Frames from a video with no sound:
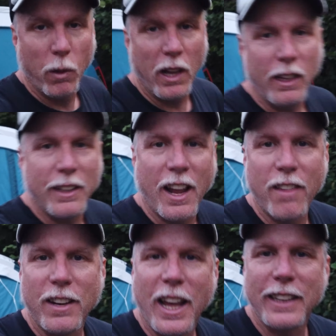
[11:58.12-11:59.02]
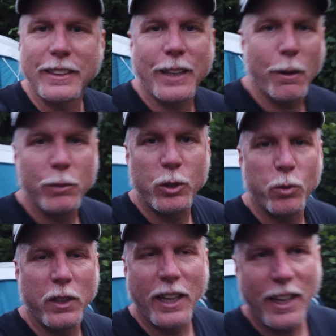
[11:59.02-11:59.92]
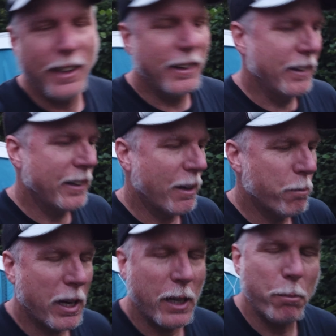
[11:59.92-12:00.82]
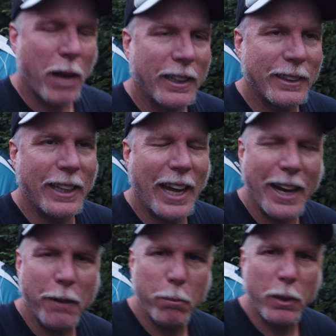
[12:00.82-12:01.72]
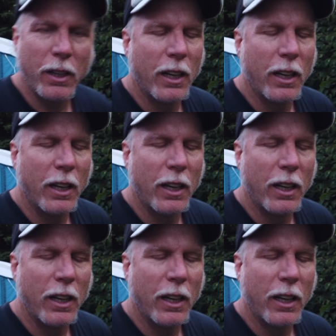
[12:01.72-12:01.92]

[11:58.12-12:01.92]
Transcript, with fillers: Well, another day has come to an end and I've made it back to camp.